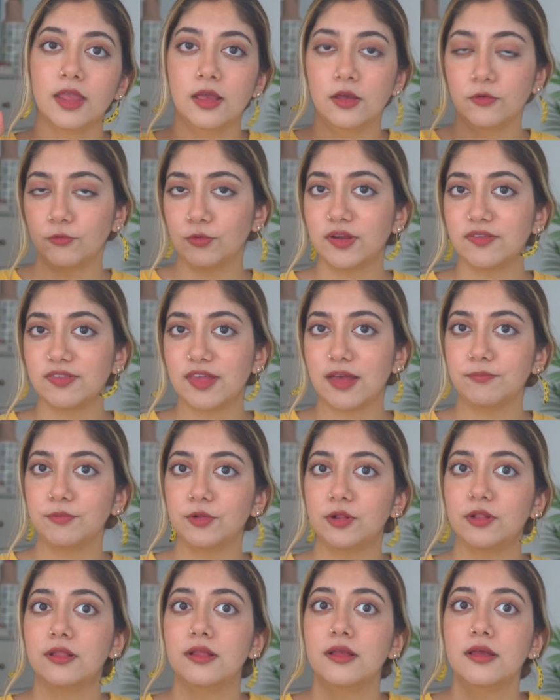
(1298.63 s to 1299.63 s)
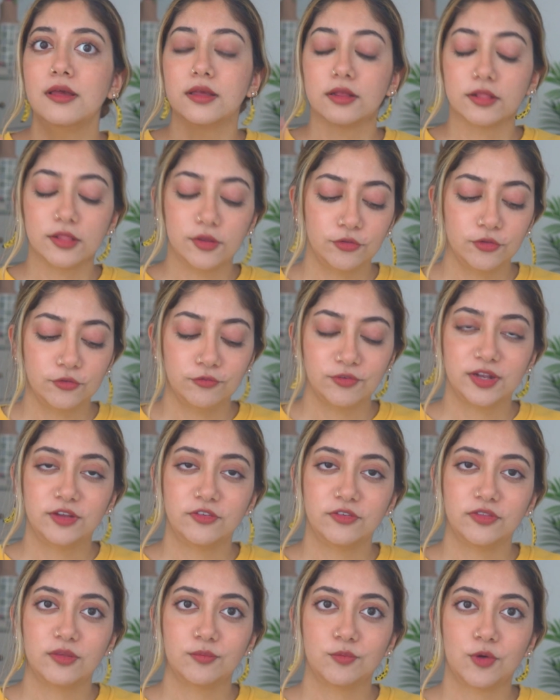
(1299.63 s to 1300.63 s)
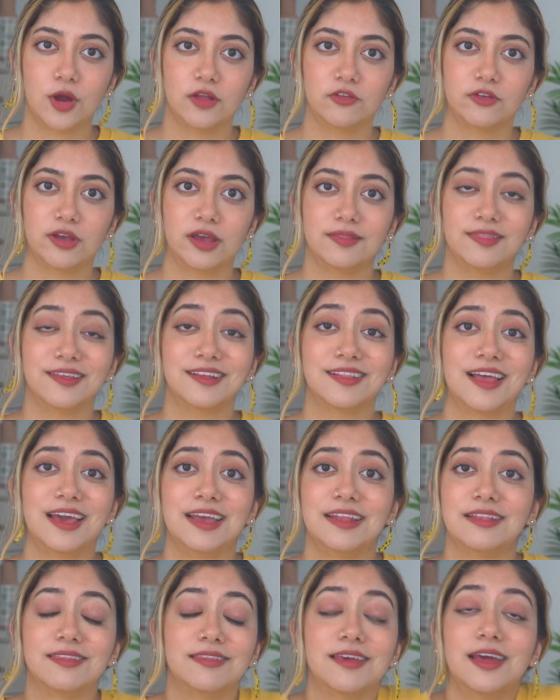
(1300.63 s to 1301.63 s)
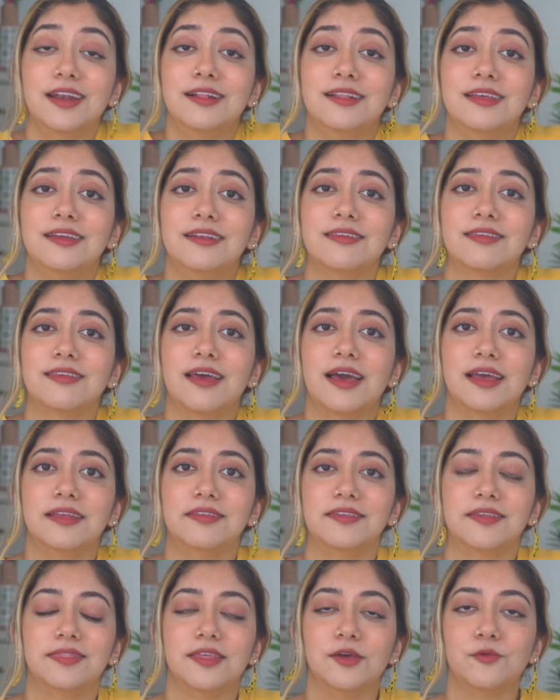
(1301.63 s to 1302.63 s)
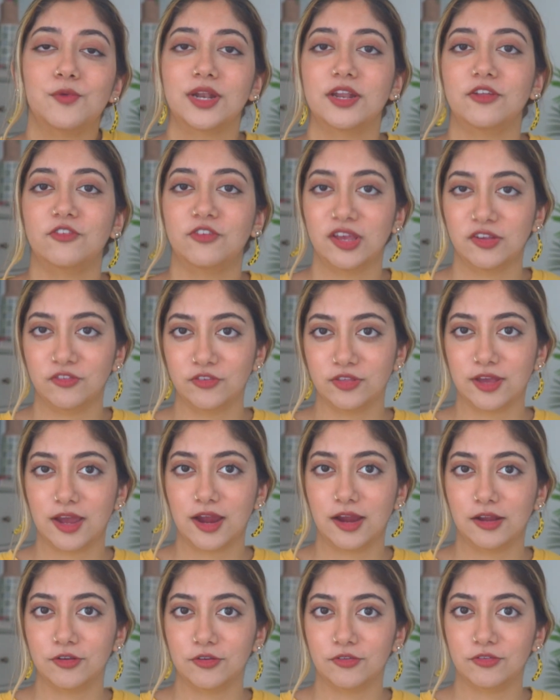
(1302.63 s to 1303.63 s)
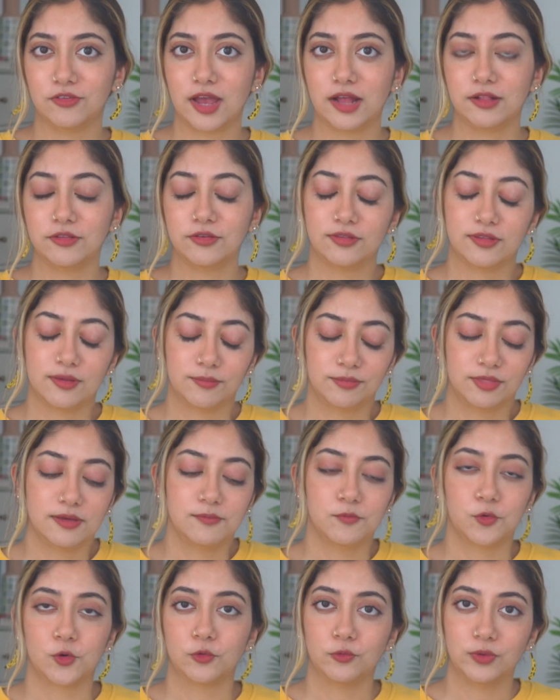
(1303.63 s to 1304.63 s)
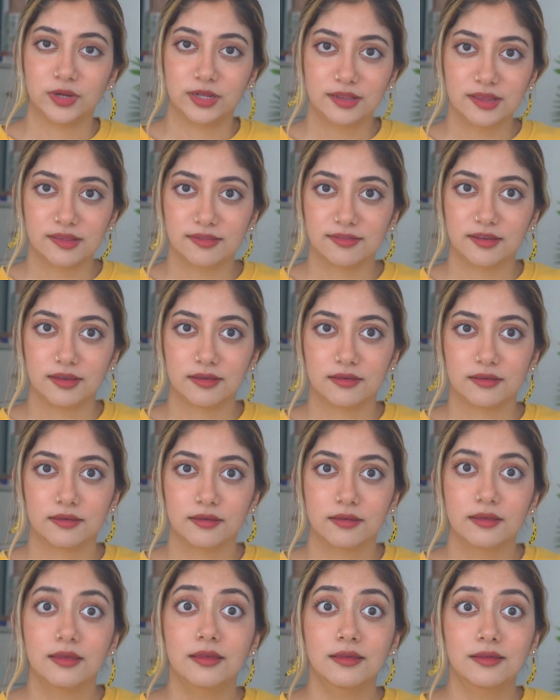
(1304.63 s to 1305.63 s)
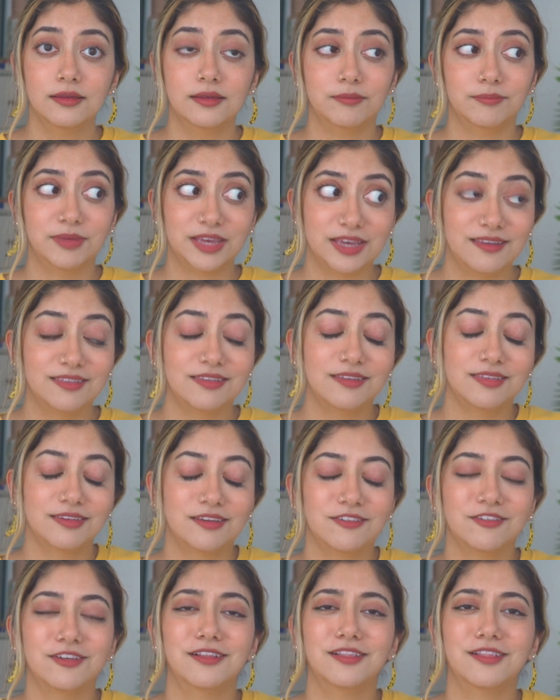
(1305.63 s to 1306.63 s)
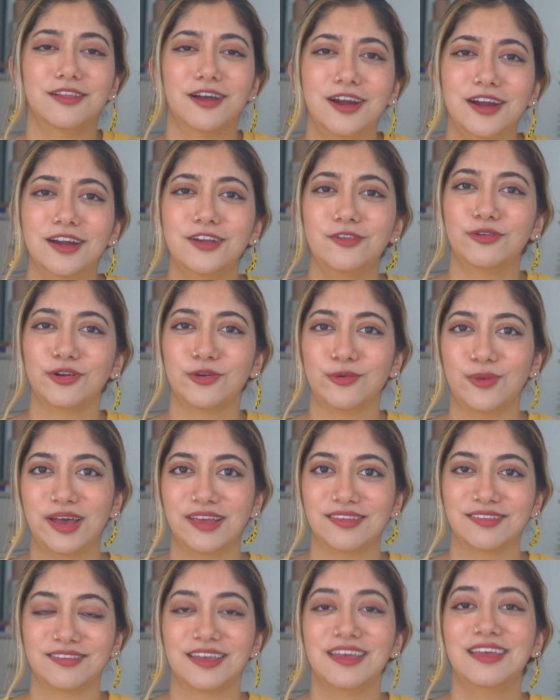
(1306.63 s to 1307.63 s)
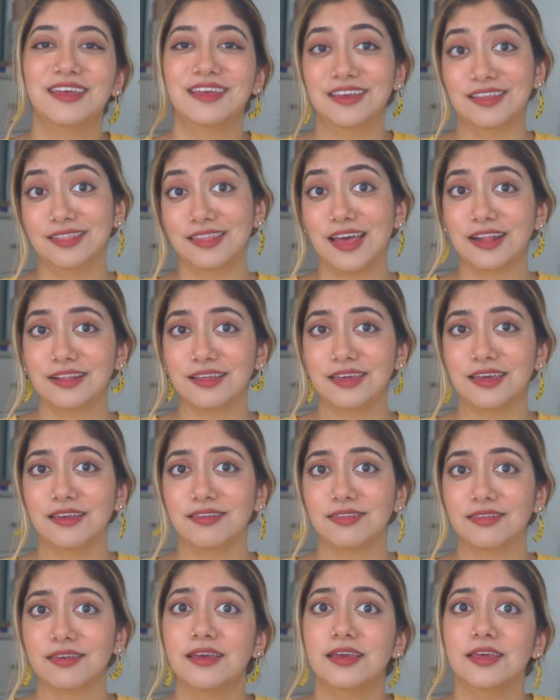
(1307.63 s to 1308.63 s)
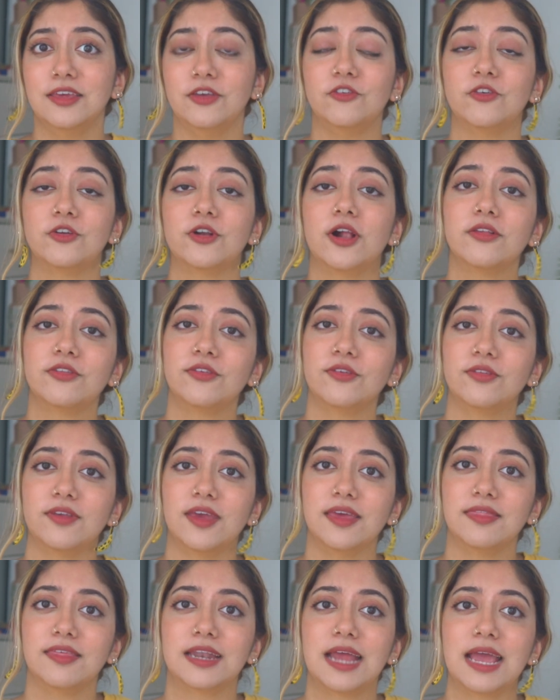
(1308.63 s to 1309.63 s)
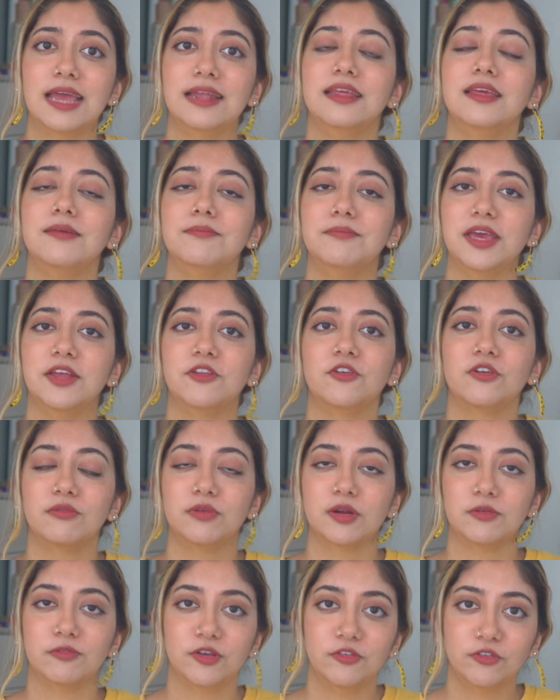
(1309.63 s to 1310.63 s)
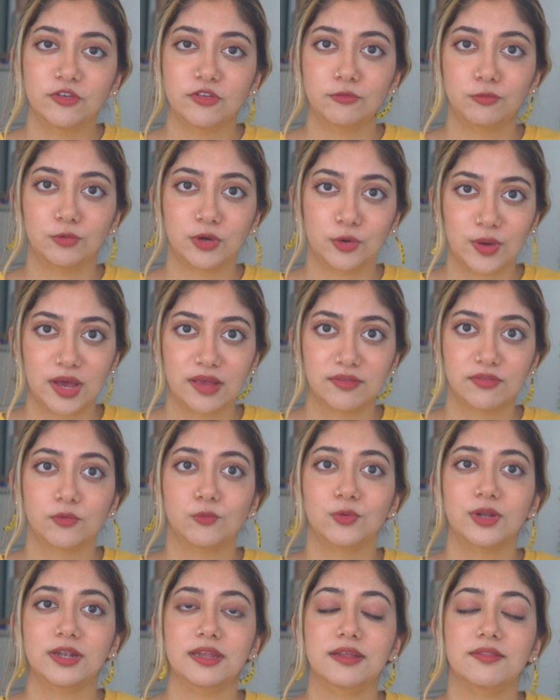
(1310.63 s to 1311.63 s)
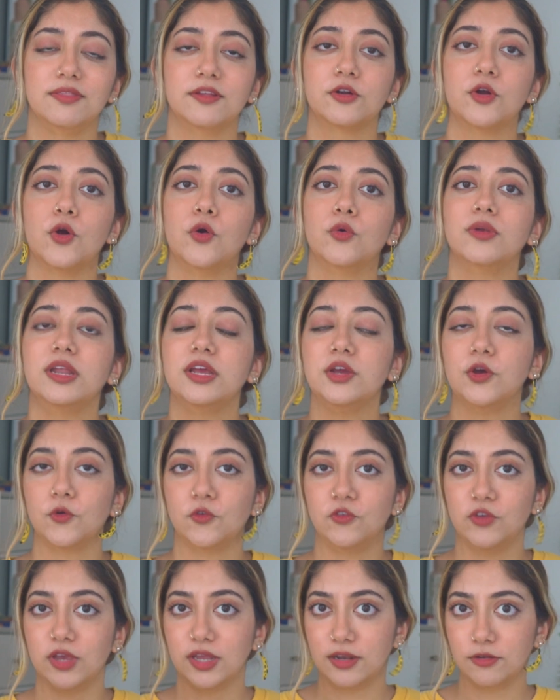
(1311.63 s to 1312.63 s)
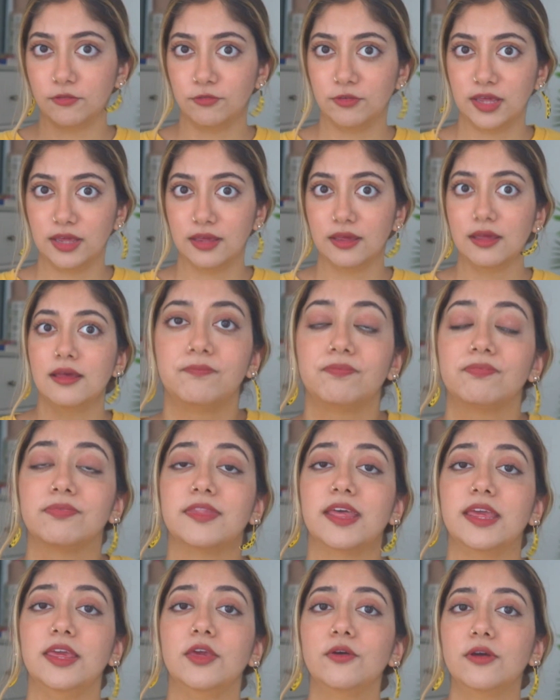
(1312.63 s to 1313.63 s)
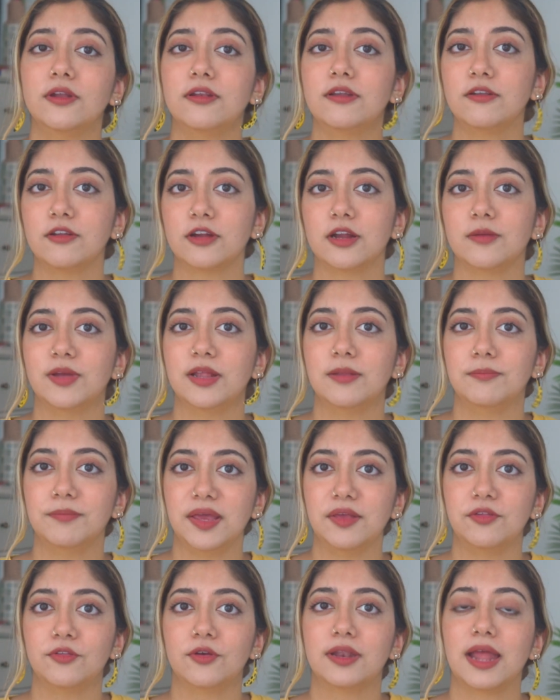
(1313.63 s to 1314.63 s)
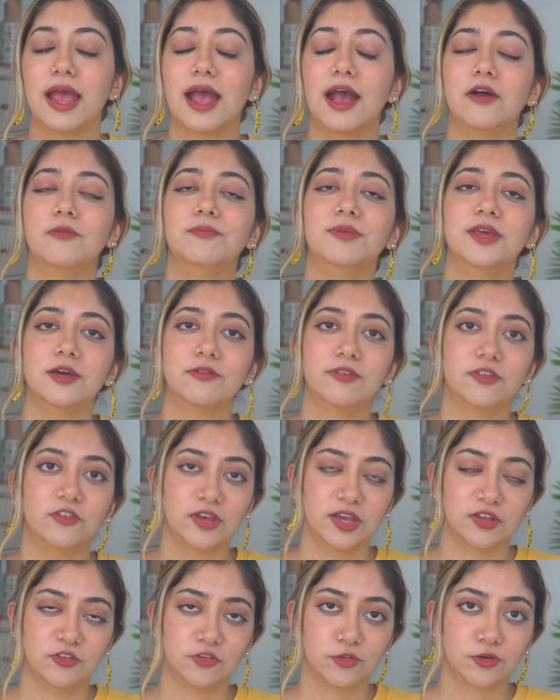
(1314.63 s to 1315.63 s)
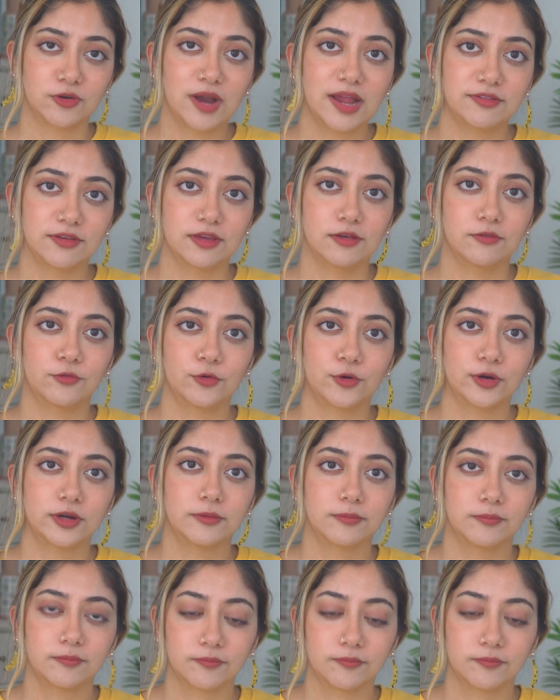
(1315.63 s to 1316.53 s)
For example, close to finishing the project, the client suddenly decides that they want to change the character style to something more realistic. Because it's such a large request, in that case, you should also say that any major revision requests would need their own negotiated fee that you could determine based on how big of a change they're asking for.